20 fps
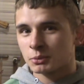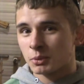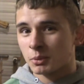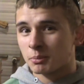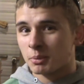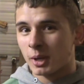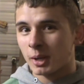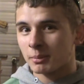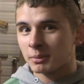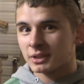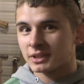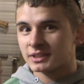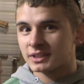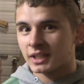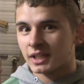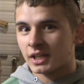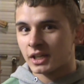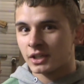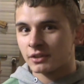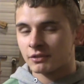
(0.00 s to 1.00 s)
would probably
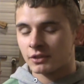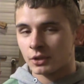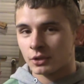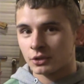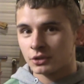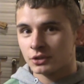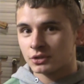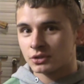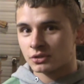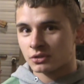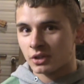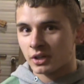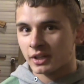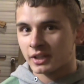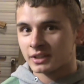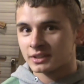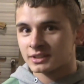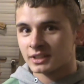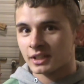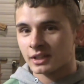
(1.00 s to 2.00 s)
set it if they're used to running
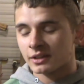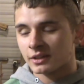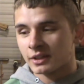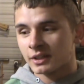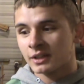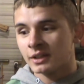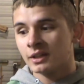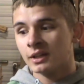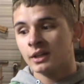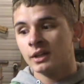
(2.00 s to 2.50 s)
acetylene,